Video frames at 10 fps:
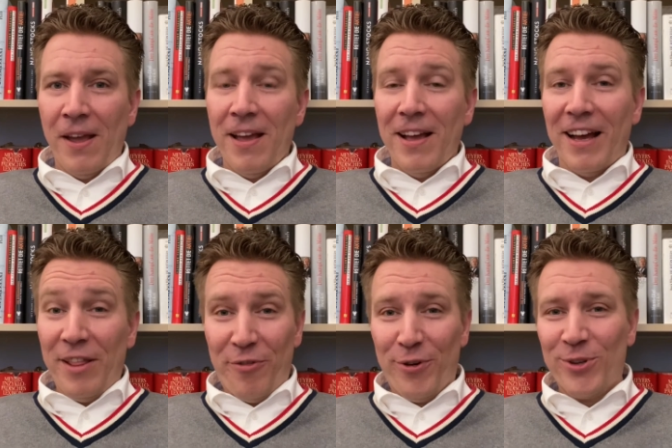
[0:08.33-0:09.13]
Hi
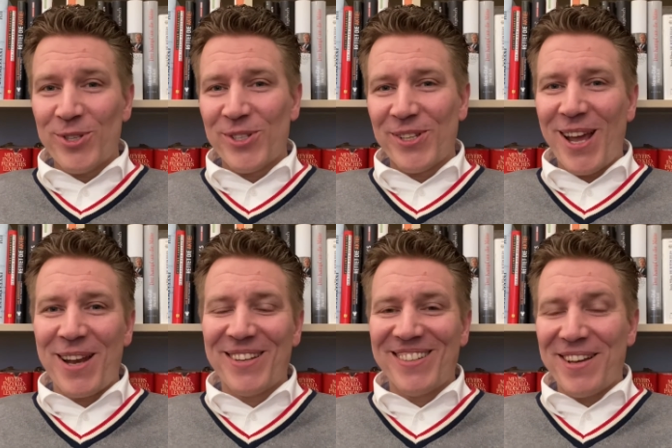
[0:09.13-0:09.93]
there folks,
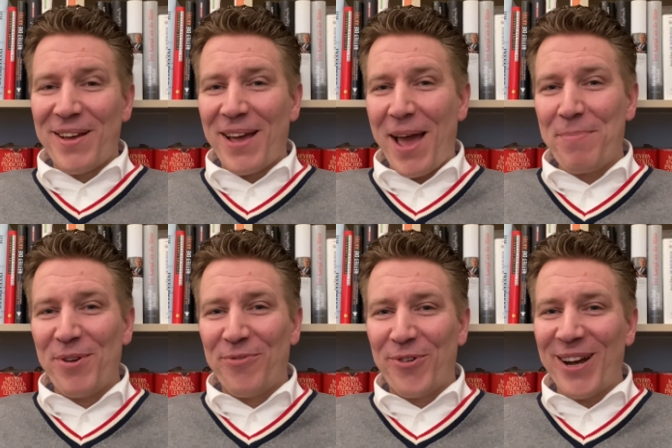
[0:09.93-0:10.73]
and happy
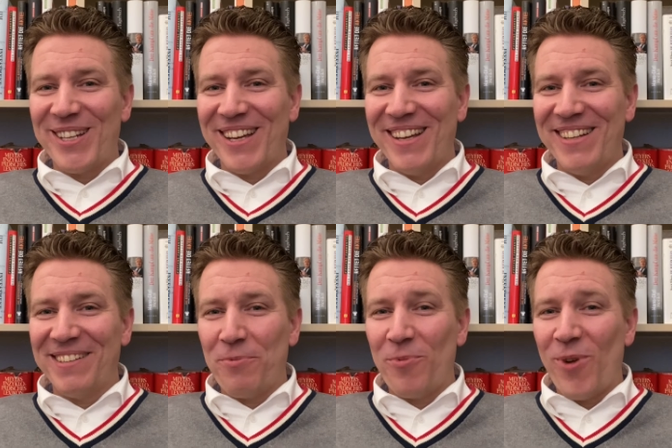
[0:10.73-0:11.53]
Friday.
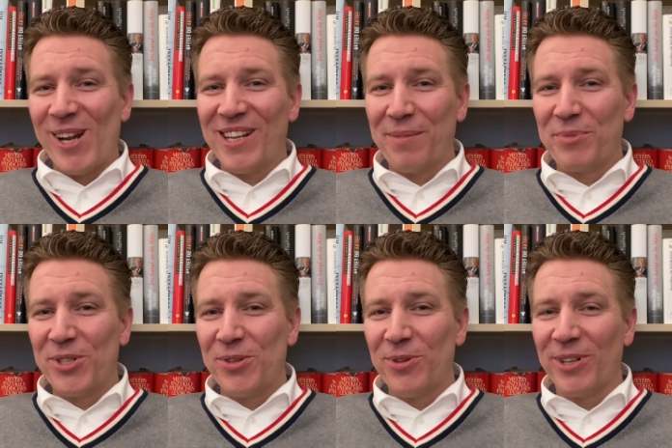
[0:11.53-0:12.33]
Welcome
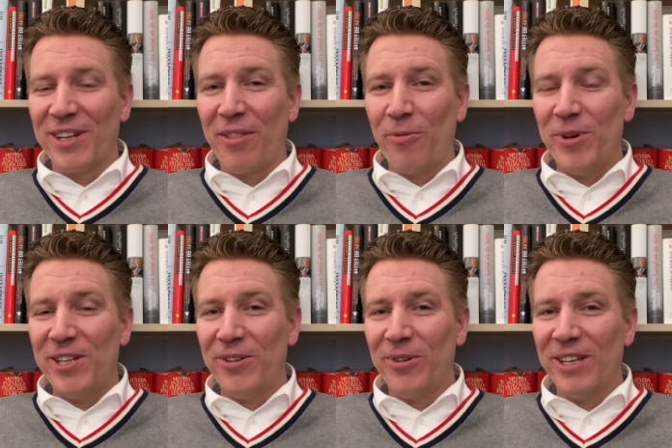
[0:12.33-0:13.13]
to another
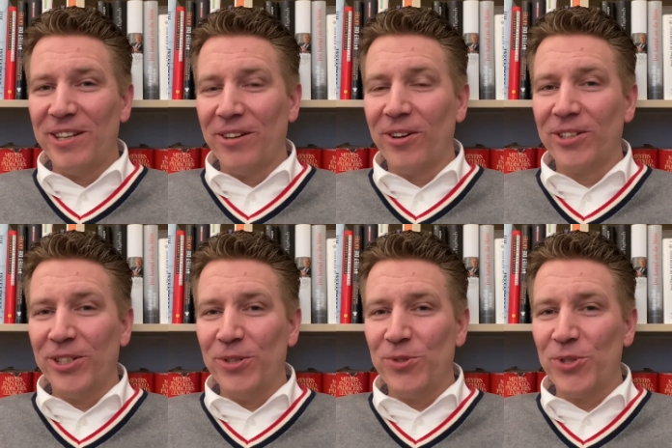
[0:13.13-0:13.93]
video here on
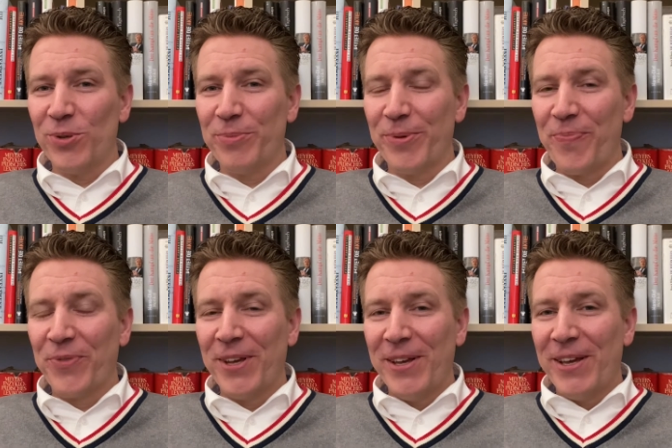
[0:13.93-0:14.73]
YouTube.
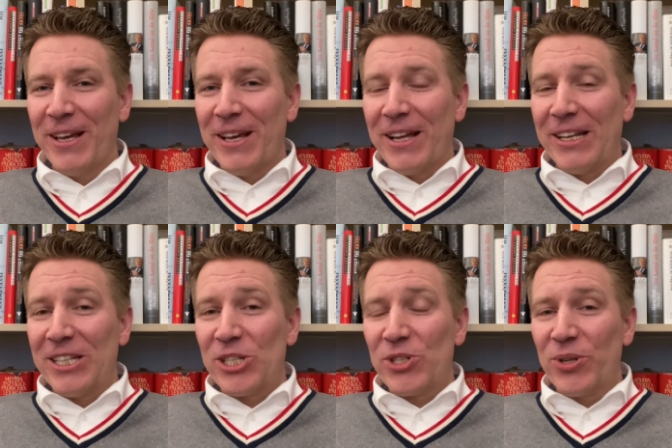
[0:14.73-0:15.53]

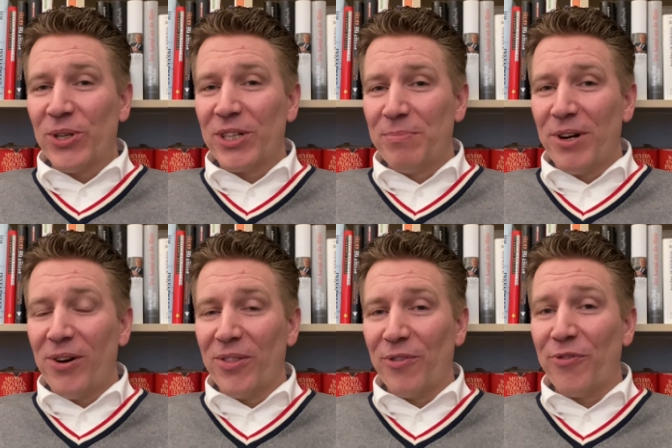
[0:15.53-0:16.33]
Let's talk
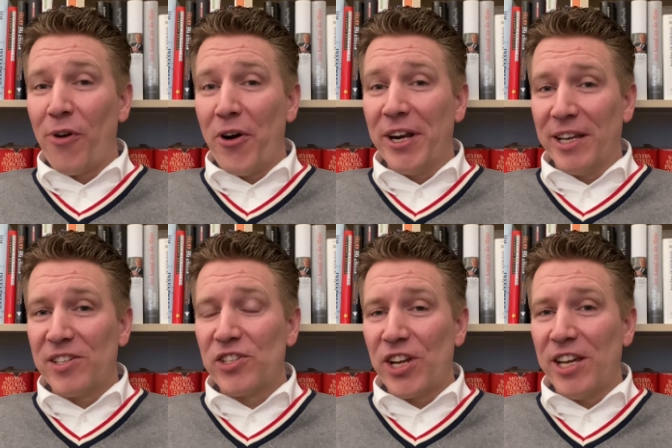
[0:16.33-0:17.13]
about the foreign
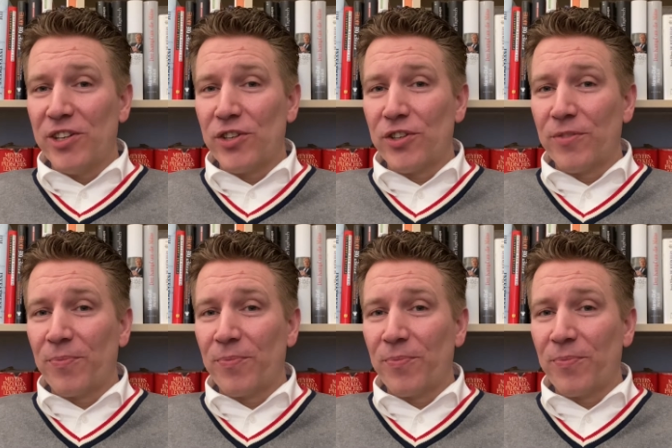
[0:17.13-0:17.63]
exchange